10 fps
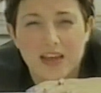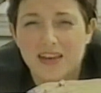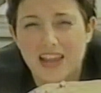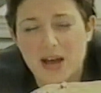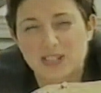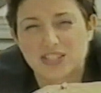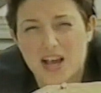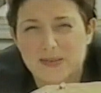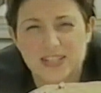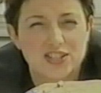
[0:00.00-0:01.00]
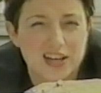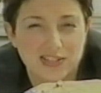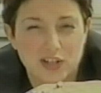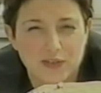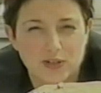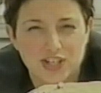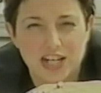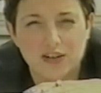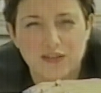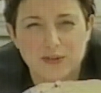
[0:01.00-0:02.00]
Now it's time to dust off your
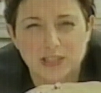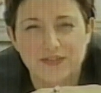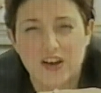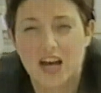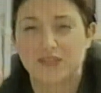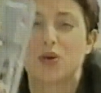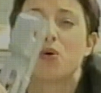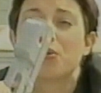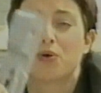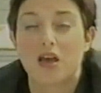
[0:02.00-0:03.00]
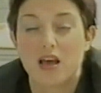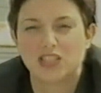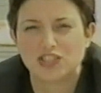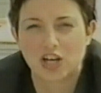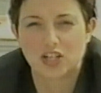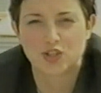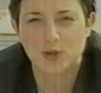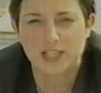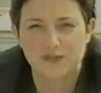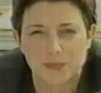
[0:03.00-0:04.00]
G-Con 45 and start
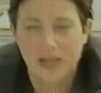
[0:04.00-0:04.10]
shooting from the